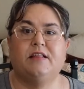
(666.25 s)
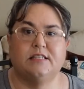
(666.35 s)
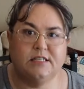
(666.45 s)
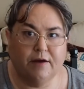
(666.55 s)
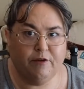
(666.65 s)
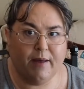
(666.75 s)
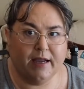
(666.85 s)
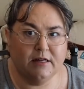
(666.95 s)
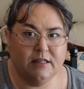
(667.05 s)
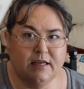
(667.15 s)
then stuff it
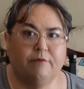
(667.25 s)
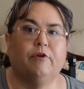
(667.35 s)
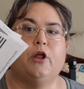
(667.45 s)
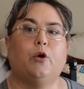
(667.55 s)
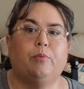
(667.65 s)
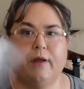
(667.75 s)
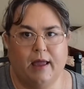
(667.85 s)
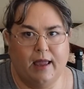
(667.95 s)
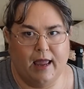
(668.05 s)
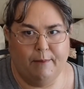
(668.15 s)
back into the envelope
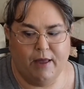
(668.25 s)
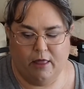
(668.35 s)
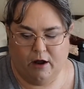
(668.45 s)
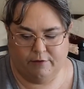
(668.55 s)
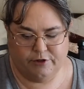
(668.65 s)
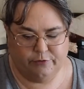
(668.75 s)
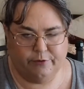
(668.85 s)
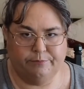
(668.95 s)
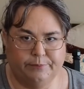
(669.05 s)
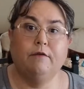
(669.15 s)
and mail it off to
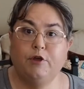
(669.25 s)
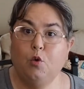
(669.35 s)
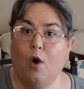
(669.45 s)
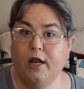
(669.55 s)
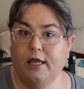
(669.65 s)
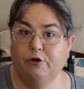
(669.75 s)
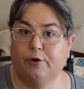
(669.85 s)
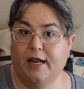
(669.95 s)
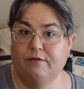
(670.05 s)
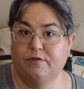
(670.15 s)
them. If you want to get
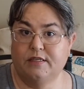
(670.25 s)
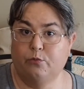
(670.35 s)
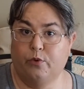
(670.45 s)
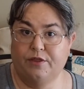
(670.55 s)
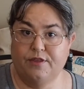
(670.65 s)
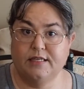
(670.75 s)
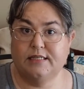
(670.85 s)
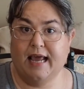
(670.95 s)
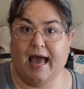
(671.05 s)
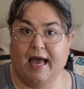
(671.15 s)
creative with this
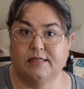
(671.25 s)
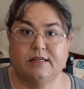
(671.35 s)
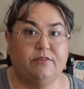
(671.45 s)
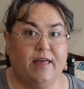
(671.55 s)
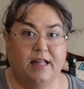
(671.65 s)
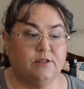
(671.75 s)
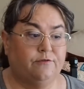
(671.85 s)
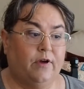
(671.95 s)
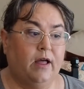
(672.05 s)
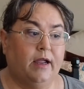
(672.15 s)
task, that's
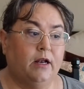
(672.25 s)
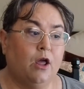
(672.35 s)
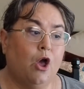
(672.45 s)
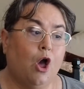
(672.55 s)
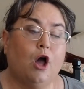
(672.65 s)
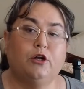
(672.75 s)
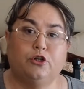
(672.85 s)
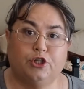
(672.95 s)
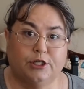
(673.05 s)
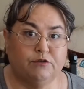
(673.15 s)
fine.
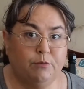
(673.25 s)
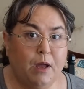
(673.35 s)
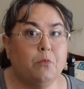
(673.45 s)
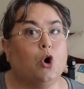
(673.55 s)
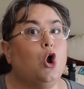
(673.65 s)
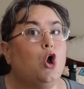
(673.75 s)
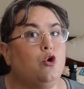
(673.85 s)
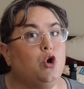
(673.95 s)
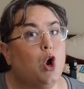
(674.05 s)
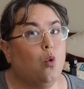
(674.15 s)
Just remember,
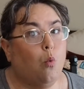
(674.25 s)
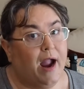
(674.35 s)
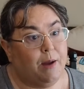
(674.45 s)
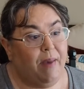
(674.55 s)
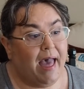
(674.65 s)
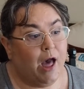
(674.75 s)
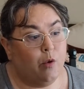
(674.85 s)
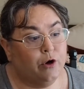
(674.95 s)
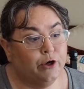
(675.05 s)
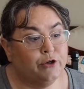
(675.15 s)
no white
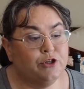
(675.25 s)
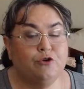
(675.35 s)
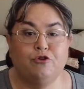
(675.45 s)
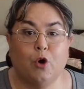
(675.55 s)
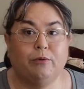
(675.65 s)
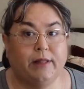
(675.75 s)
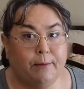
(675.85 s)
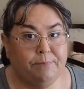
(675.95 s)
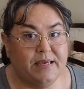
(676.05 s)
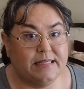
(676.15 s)
powders, no
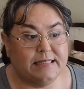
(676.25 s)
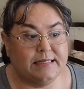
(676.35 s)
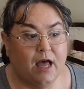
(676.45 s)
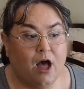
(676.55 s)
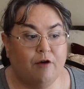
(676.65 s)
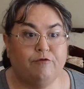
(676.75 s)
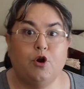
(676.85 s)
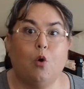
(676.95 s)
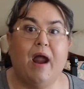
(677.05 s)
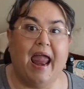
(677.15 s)
lumpy stuff,
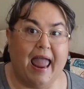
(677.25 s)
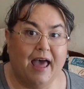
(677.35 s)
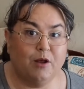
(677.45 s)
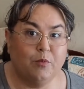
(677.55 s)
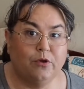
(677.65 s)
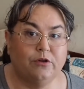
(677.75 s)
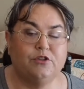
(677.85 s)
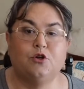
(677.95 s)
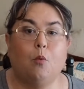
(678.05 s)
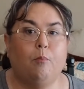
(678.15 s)
no
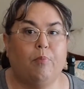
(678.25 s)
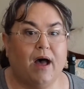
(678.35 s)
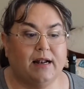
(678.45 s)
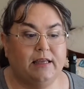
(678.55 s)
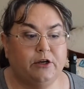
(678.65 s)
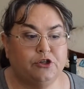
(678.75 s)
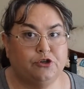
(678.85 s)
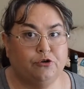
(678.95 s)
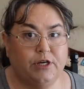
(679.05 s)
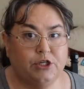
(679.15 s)
animals, no bodily
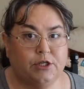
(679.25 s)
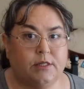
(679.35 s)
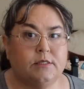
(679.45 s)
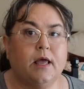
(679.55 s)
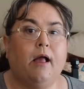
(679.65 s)
excretions.